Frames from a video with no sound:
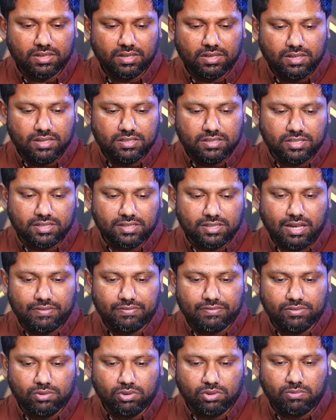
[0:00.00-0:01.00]
so you can
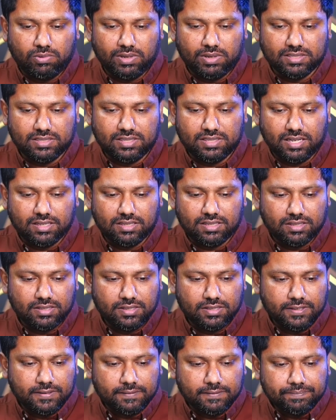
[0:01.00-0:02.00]
have a look at what he said.
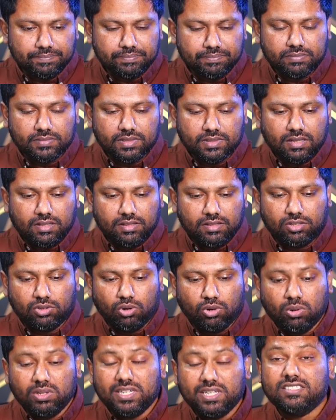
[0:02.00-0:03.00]
The
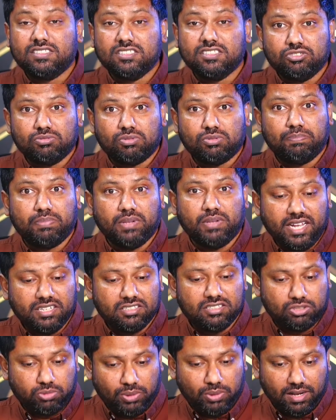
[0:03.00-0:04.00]
goal isn't to
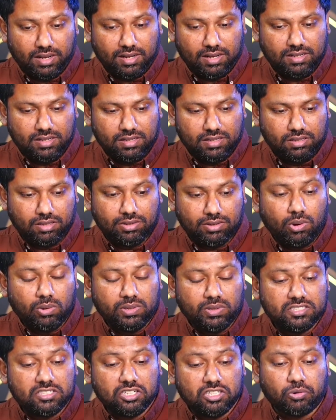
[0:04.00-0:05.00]
replace Twitter, The
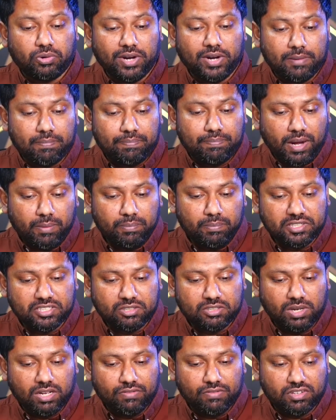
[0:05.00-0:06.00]
goal is to create a public
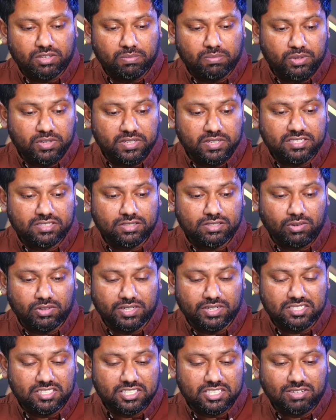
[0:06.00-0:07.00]
square for communities on
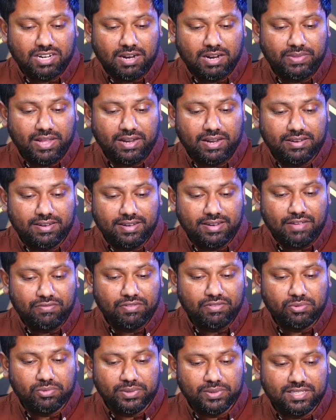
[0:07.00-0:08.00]
Instagram that
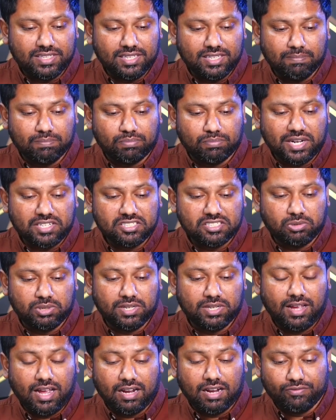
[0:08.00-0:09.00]
never really embrace
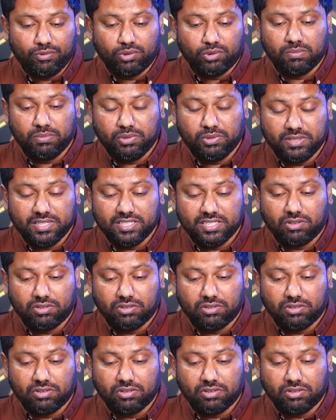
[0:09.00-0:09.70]
Twitter, and for communities on